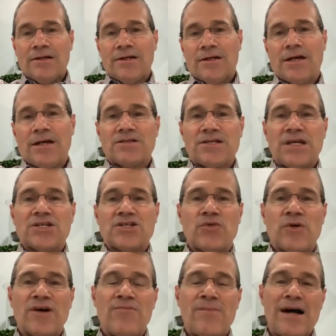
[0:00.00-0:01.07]
He goes, yeah, it's
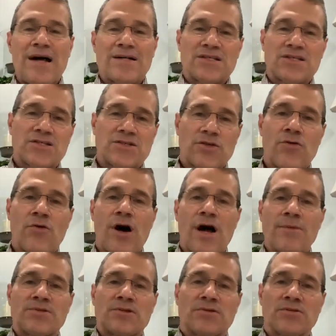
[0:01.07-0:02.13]
12 miles. It's through
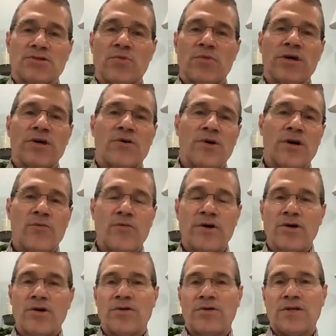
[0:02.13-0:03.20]
obstacles, and we're going to run. We're
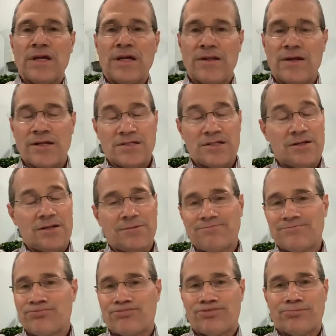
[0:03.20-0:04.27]
going to do it together. I said,
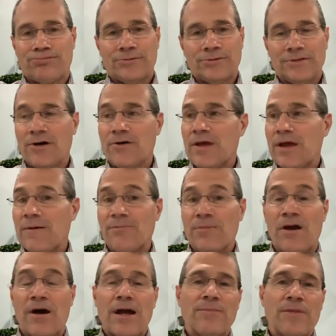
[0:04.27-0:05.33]
okay,
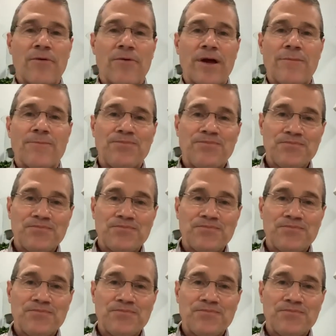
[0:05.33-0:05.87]
all right, here we go.